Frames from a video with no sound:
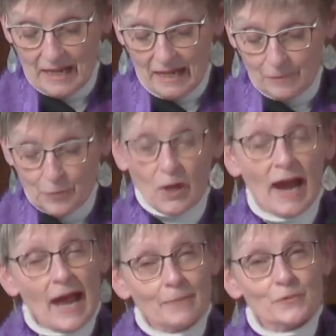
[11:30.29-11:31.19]
and
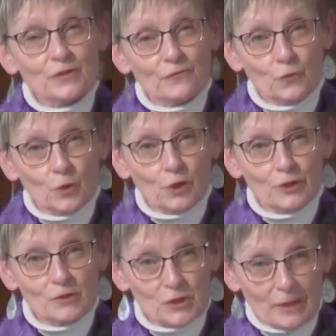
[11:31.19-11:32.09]
perhaps
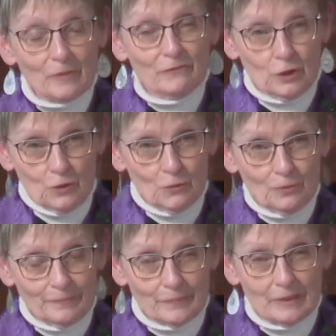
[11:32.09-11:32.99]
for some of
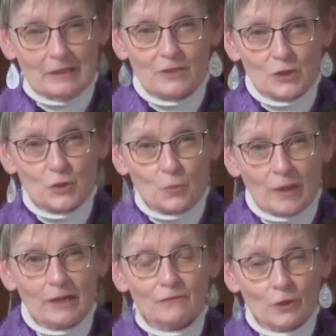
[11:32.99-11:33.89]
you, this is
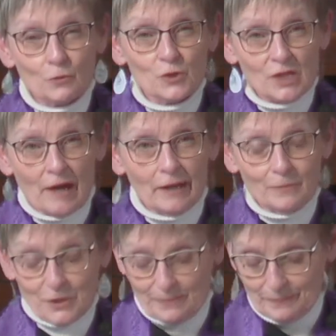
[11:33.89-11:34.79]
one of those
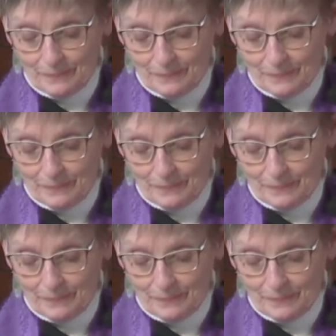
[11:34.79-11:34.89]
times,